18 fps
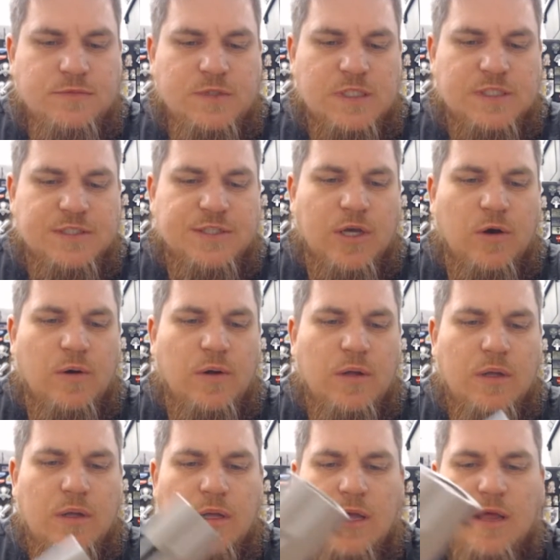So
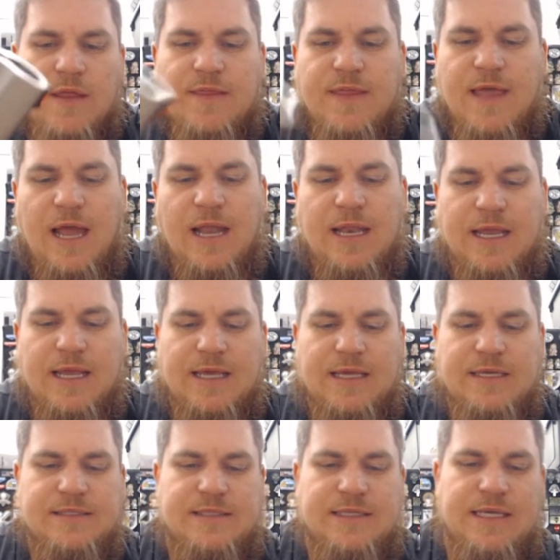that
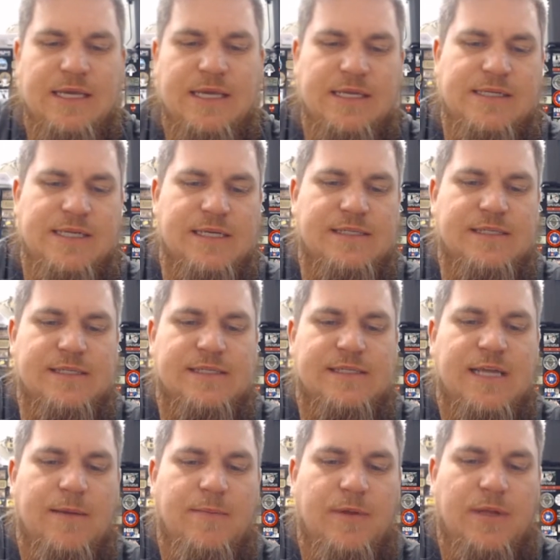is the
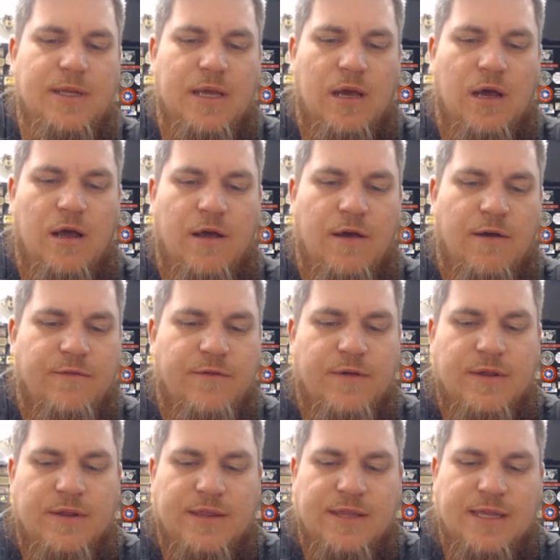disassembly
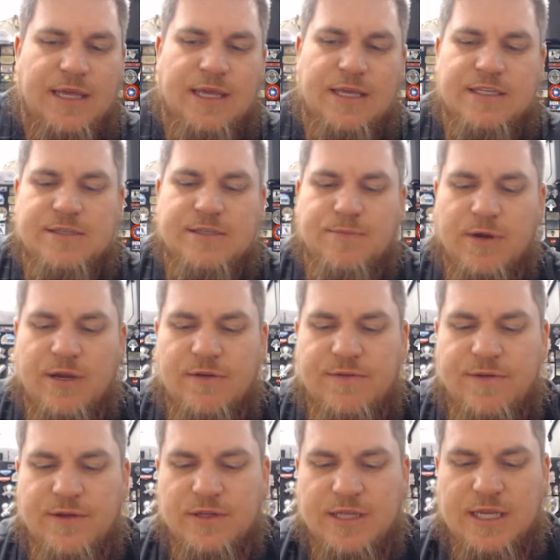of the
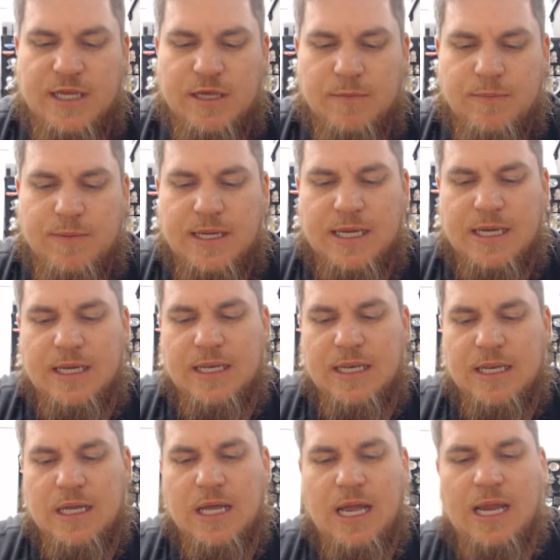Springfield
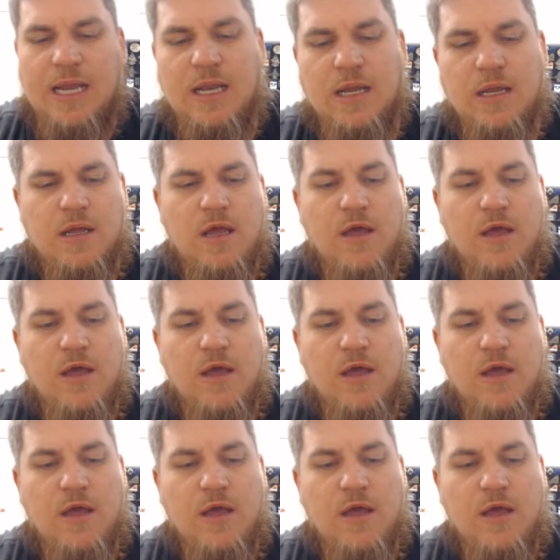EMP9.